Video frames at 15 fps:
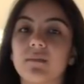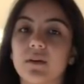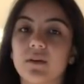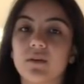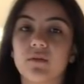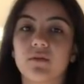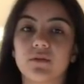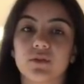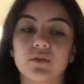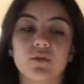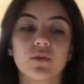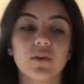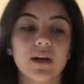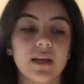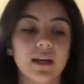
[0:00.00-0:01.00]
I'm about to go to
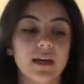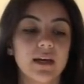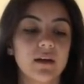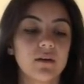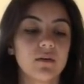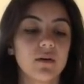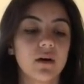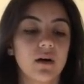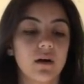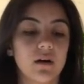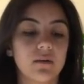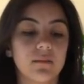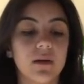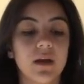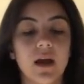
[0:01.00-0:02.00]
school right now.
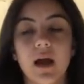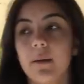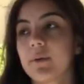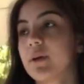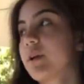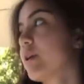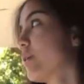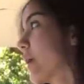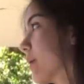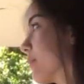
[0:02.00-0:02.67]
I'm gonna go